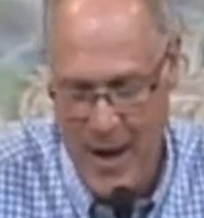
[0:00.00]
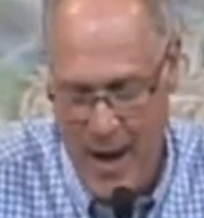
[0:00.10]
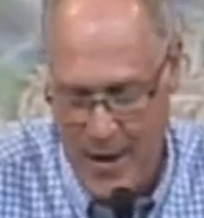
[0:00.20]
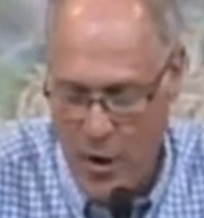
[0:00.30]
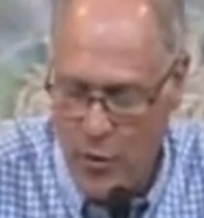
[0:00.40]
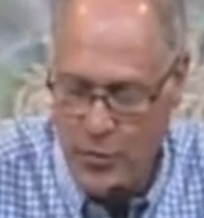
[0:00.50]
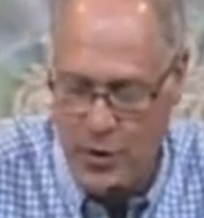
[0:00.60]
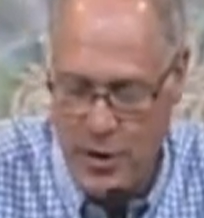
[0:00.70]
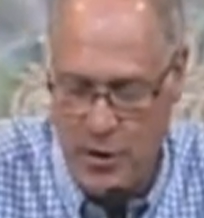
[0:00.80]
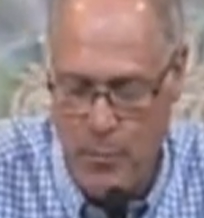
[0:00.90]
And all those
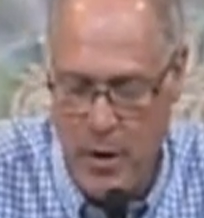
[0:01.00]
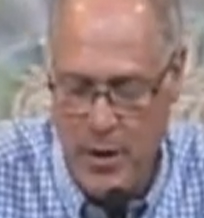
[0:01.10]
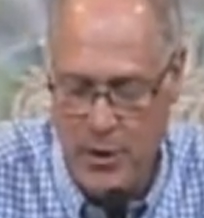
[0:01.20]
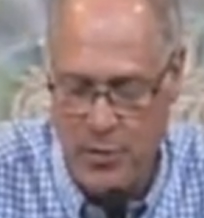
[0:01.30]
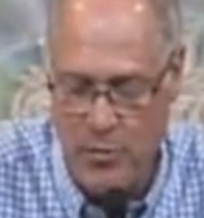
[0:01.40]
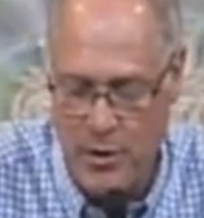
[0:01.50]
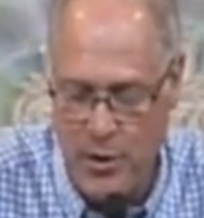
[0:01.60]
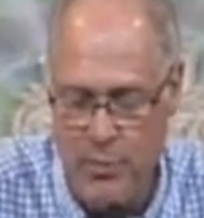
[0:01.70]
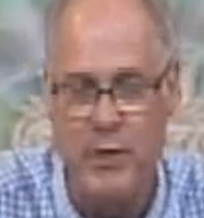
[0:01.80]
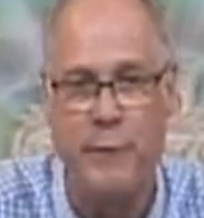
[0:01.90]
disobedience we
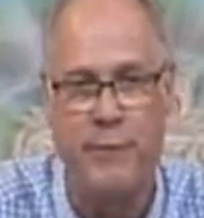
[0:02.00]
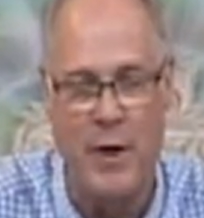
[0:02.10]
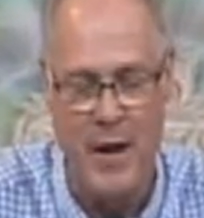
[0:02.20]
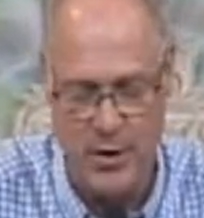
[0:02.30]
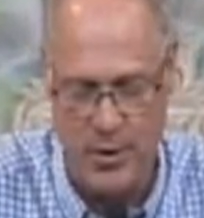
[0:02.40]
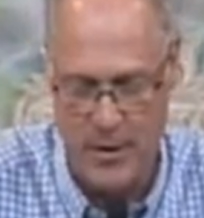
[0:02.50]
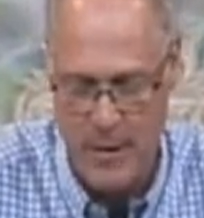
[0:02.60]
do in the flesh,